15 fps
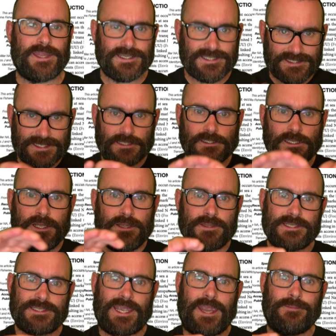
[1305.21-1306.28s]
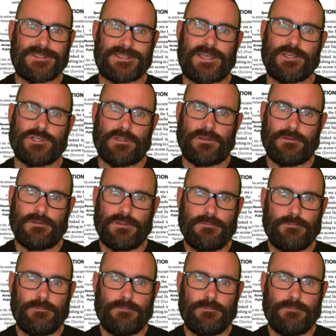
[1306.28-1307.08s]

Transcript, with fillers: That's still the same session.